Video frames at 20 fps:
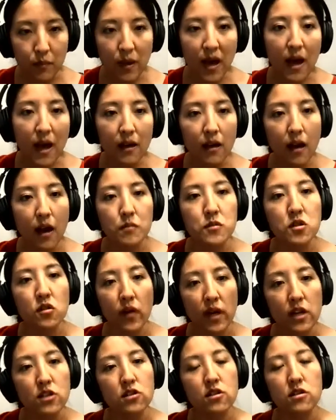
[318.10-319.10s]
getting back
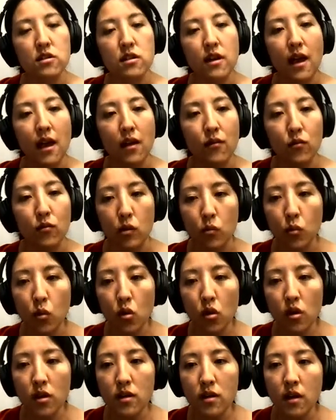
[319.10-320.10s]
observations and
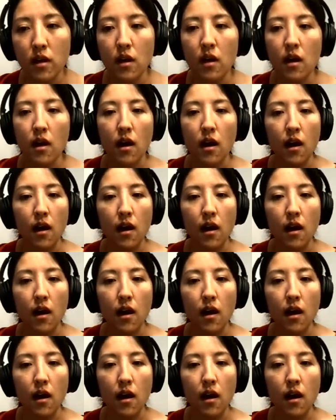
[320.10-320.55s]
reward,